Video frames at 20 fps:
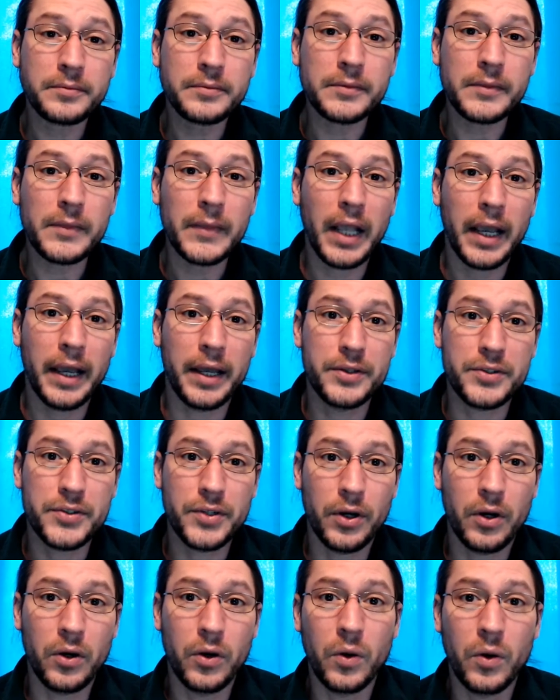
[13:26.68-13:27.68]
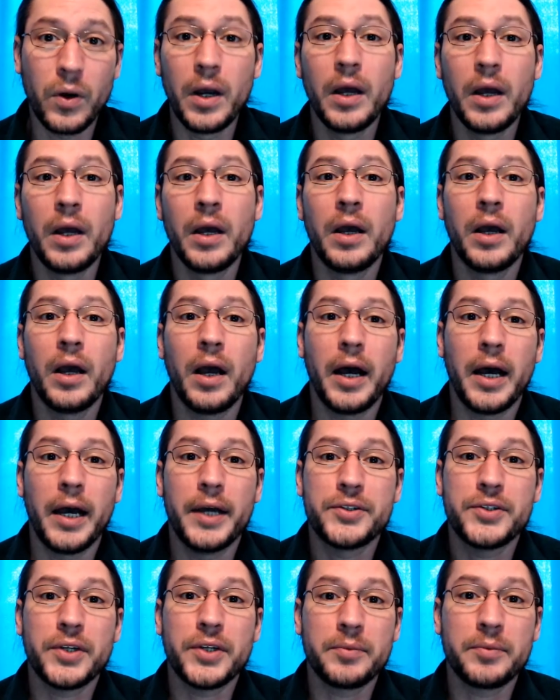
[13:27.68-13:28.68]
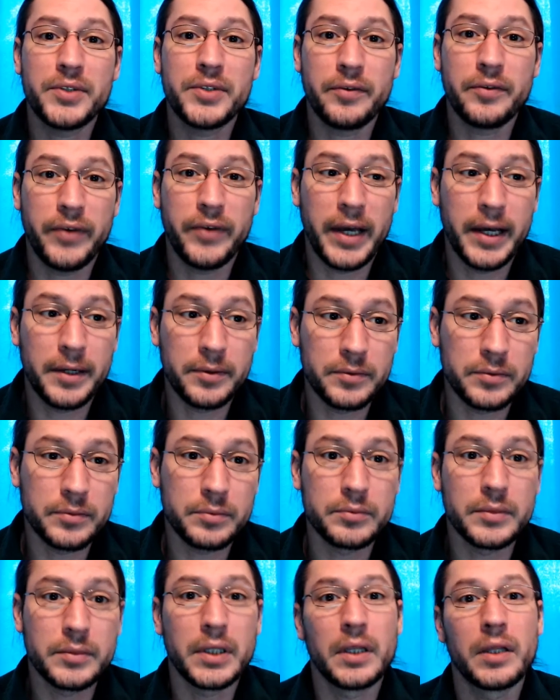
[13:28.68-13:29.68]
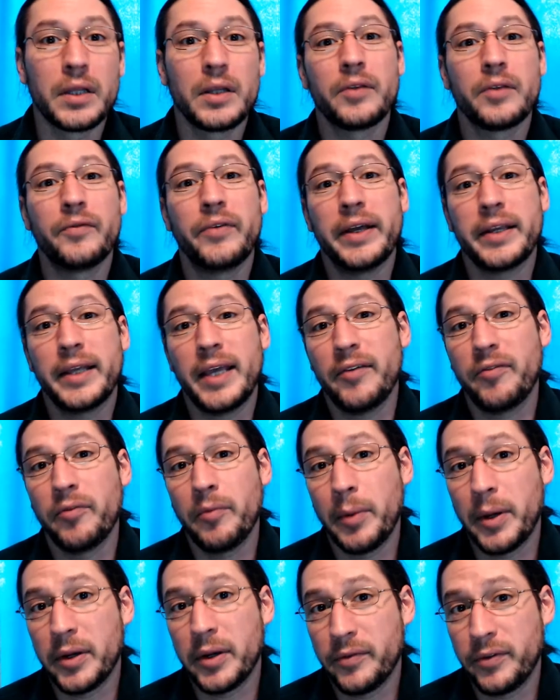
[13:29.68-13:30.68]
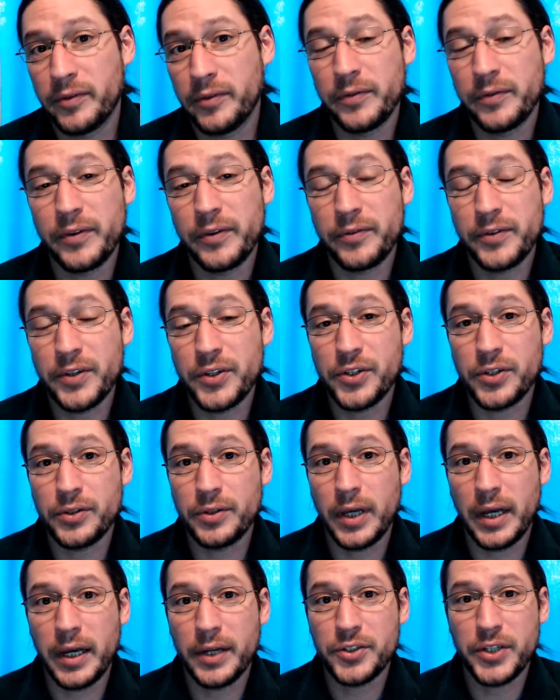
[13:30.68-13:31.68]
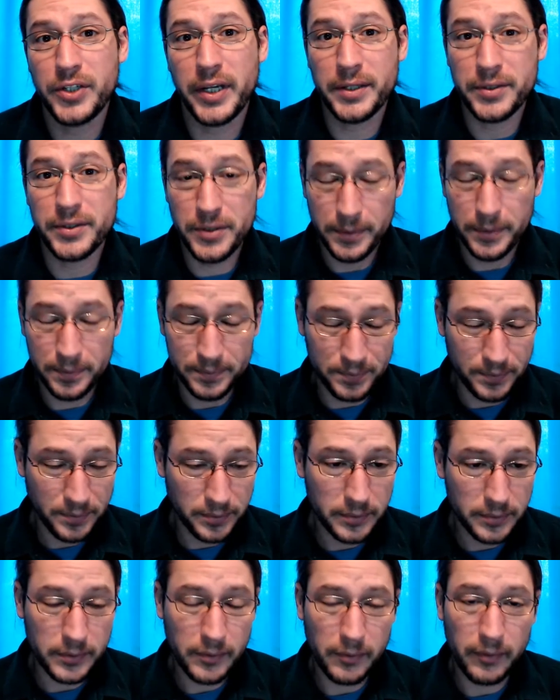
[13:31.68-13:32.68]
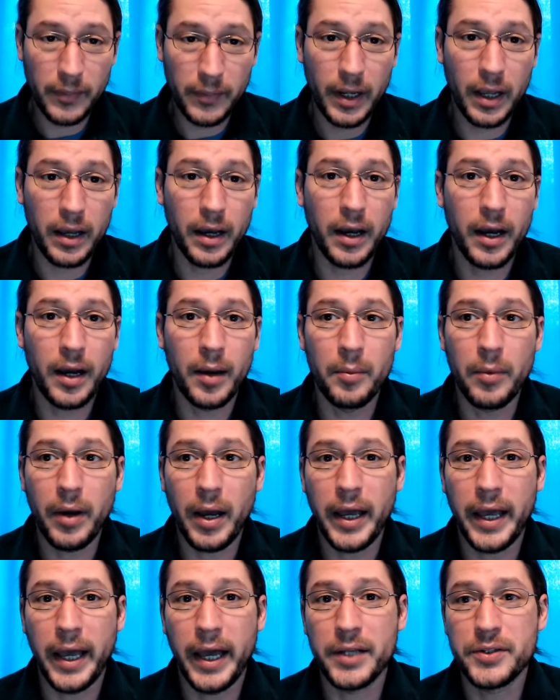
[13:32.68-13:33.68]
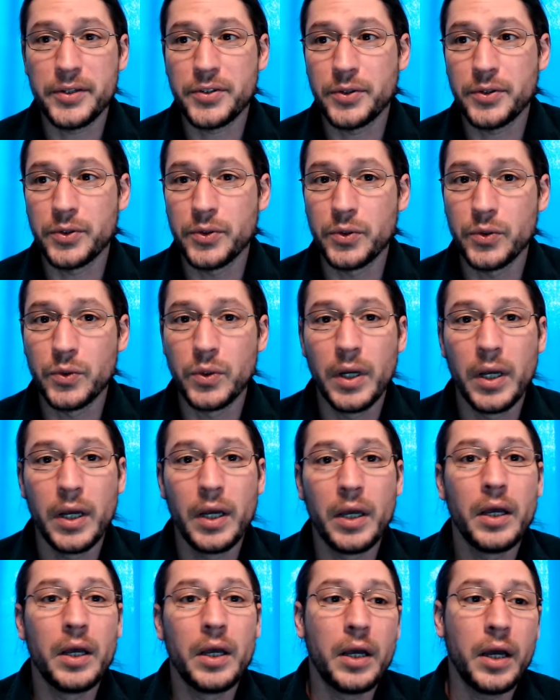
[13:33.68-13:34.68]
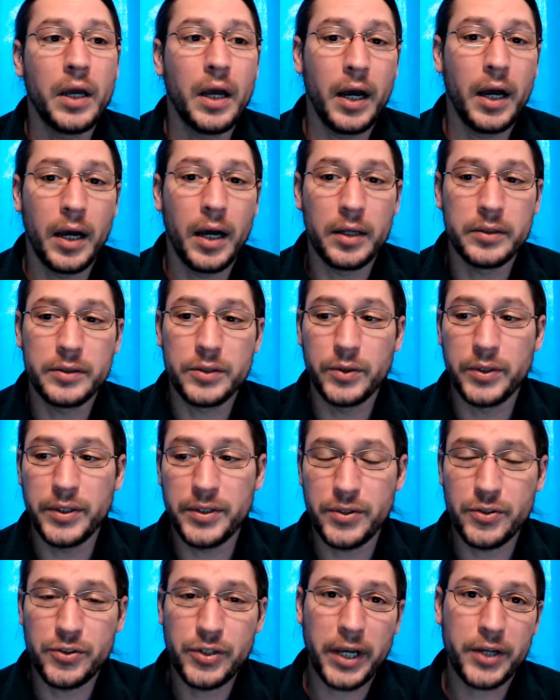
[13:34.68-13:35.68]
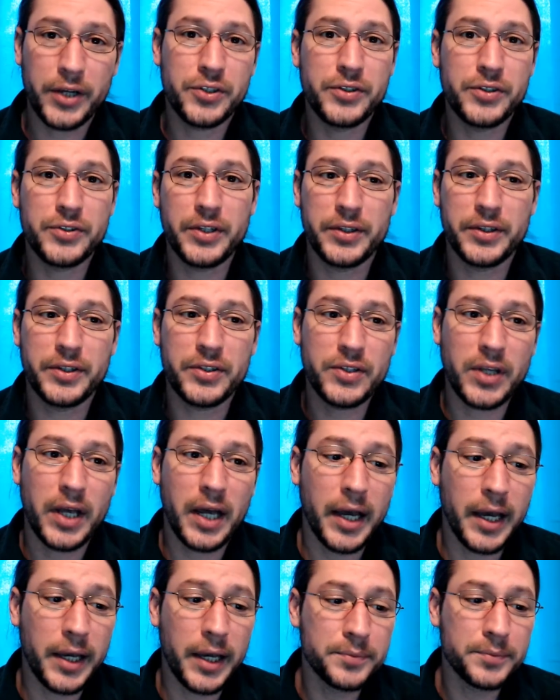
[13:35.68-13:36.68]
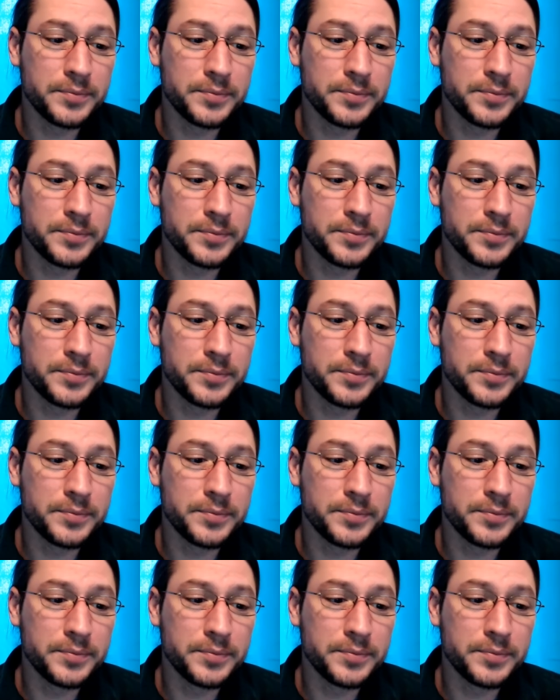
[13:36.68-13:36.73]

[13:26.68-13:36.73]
And so I took him to the vet. The vet gave him about a 50-50 chance. I had to do these injections on the side.